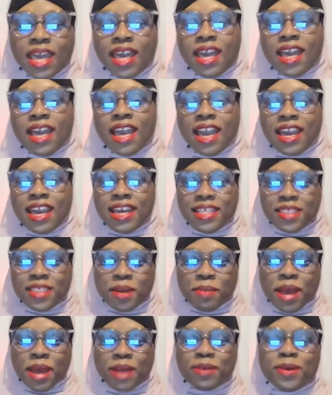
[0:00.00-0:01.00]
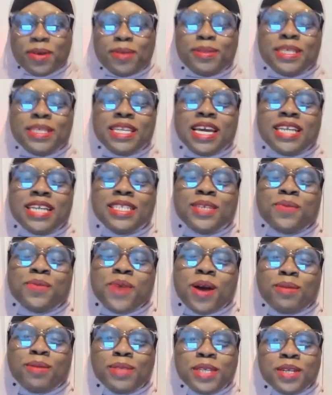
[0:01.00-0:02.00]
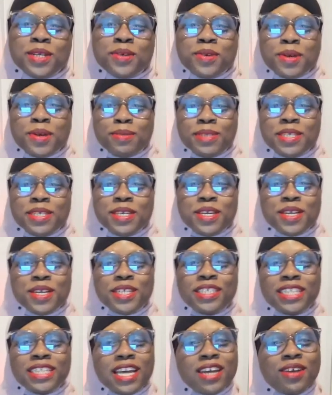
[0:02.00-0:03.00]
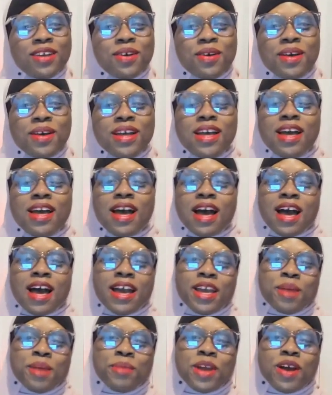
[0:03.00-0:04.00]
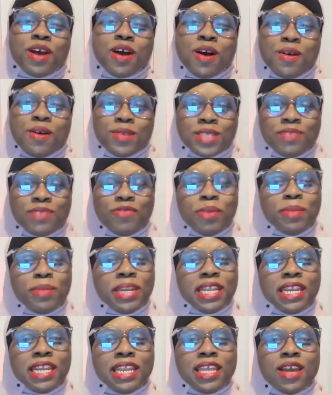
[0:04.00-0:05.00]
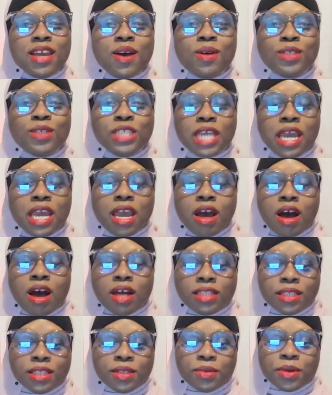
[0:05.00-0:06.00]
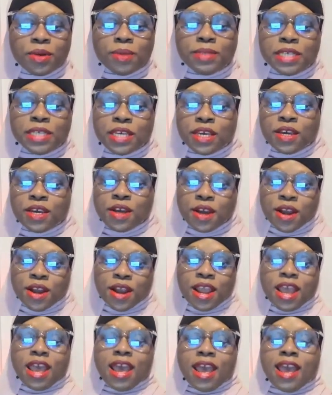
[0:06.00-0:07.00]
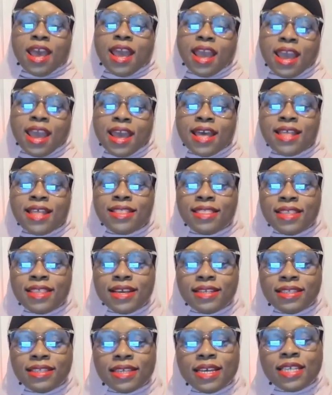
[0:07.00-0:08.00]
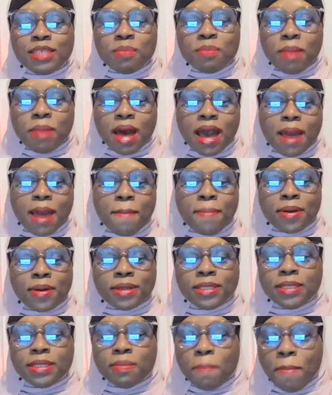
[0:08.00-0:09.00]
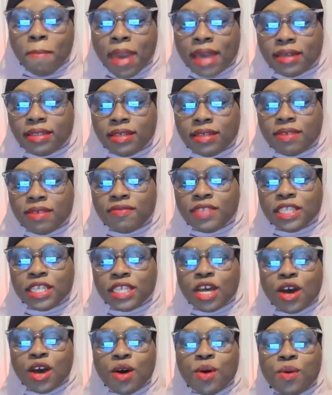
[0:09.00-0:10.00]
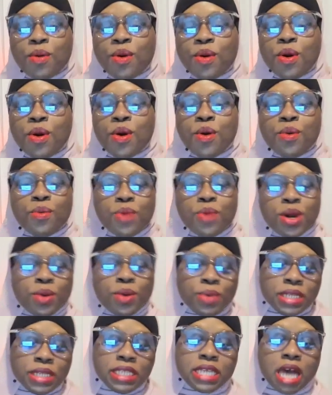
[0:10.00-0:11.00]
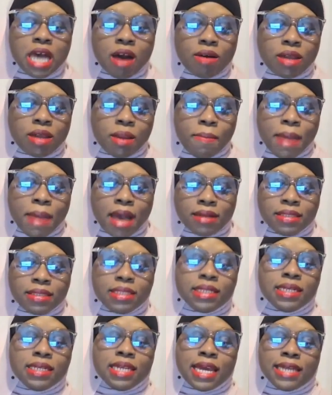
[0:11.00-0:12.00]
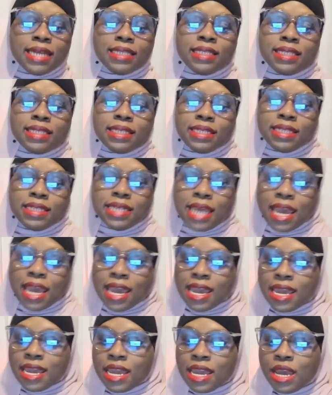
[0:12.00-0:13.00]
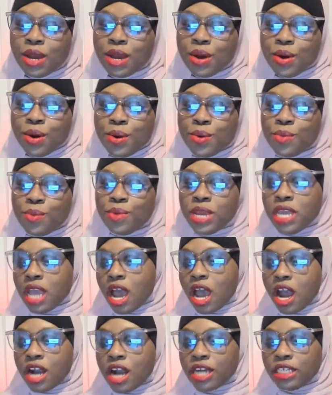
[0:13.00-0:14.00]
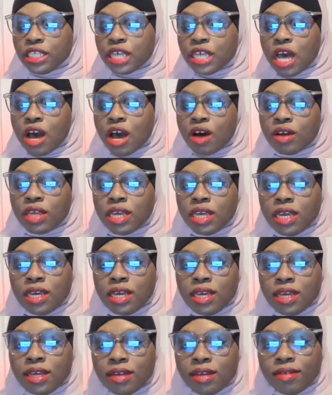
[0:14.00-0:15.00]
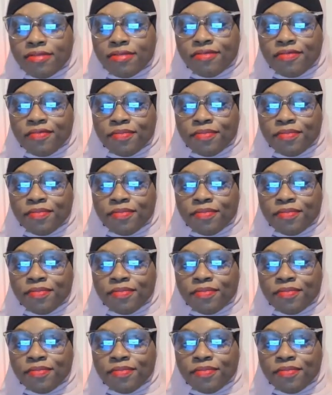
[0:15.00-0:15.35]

Hey there, my Crimsonites, and welcome to the Crimson Cure Channel. I am your host, femininity coach, and author of The Crimson Cure, and this is my perspective. So what are we talking about today? Today, we are talking